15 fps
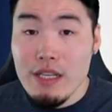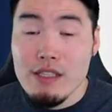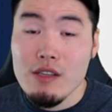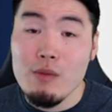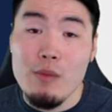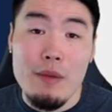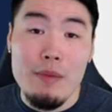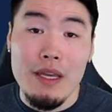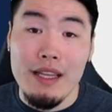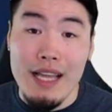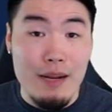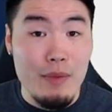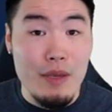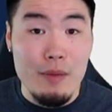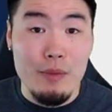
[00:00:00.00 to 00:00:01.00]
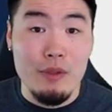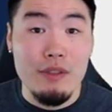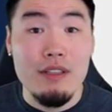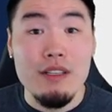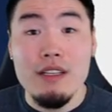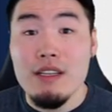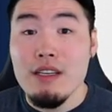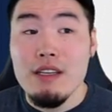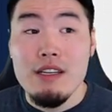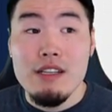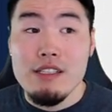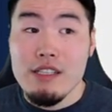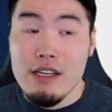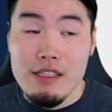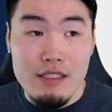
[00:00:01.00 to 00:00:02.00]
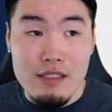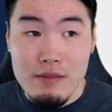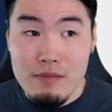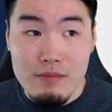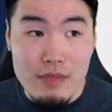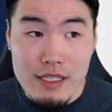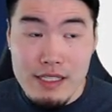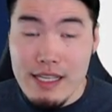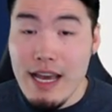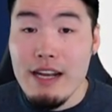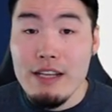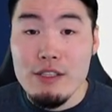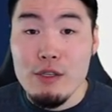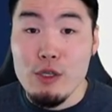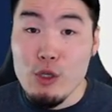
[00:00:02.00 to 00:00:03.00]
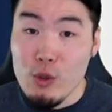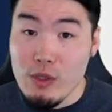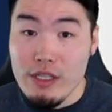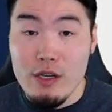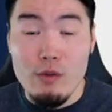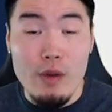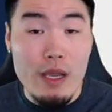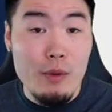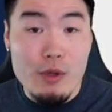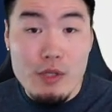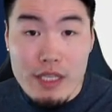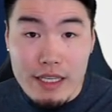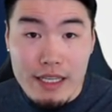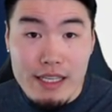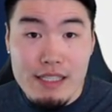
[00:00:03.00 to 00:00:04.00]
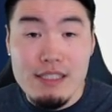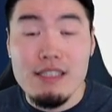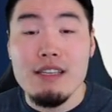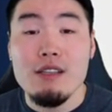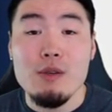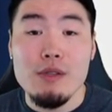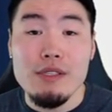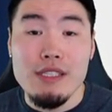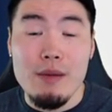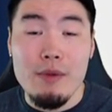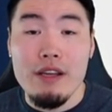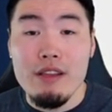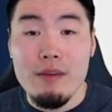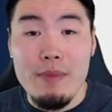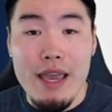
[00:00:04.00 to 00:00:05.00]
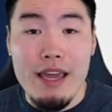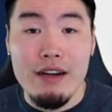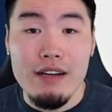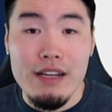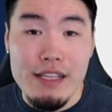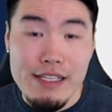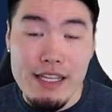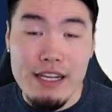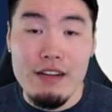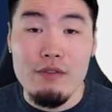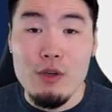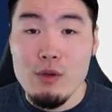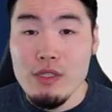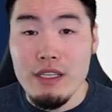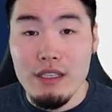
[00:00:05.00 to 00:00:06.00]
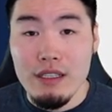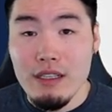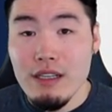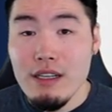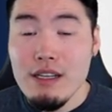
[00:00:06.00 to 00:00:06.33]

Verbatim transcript: So maybe a lot of people just decided to use their rainbow tickets to summon on the banner instead of using